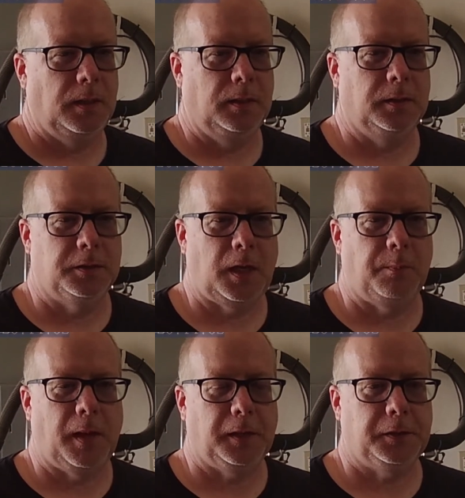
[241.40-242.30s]
in the
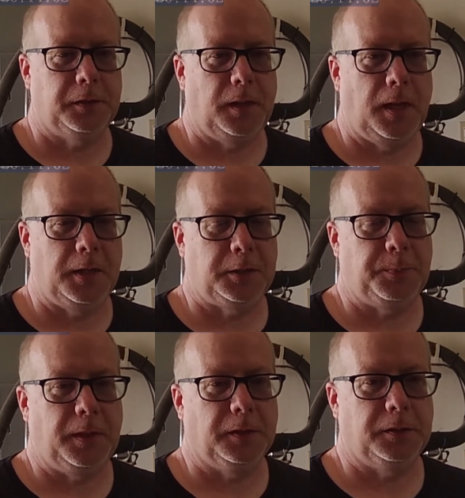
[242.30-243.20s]
same
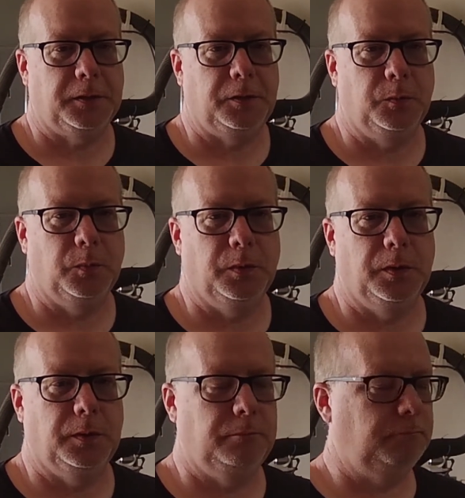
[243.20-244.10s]
aspects as you
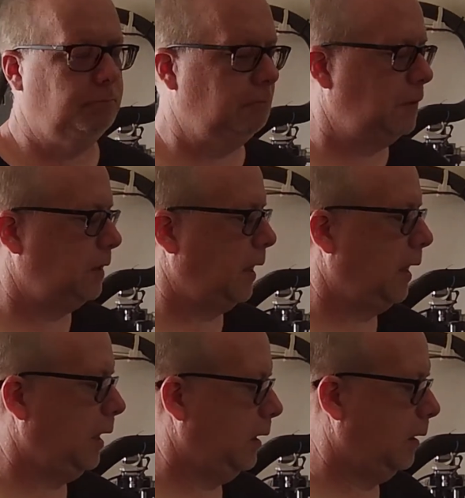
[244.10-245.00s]
would,
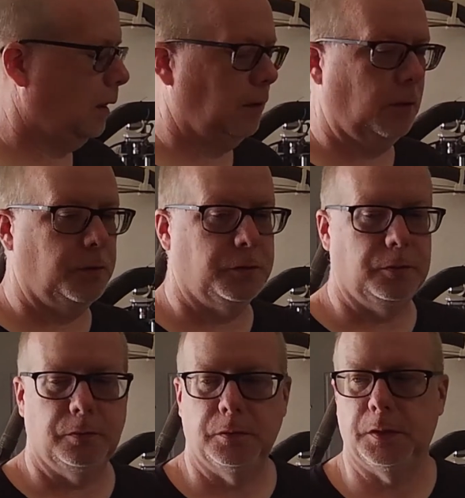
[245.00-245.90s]
say, a
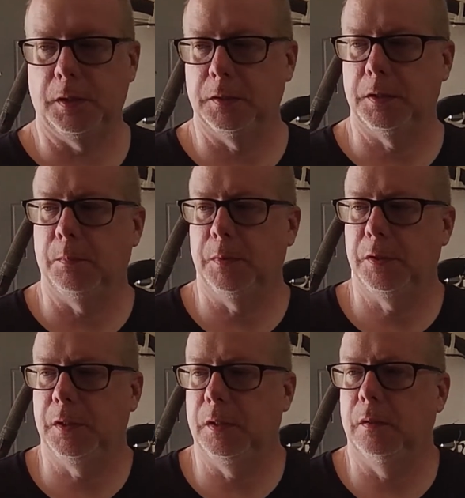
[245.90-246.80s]
larger CNC
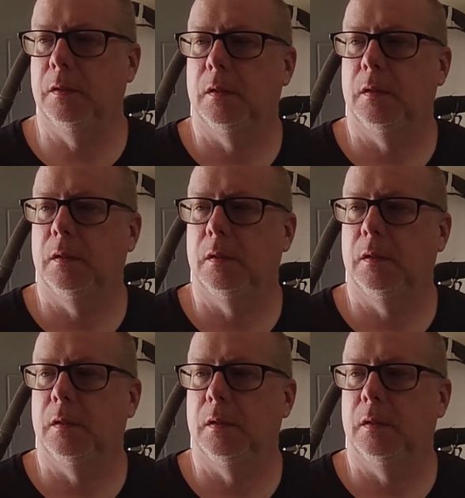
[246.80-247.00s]
machine.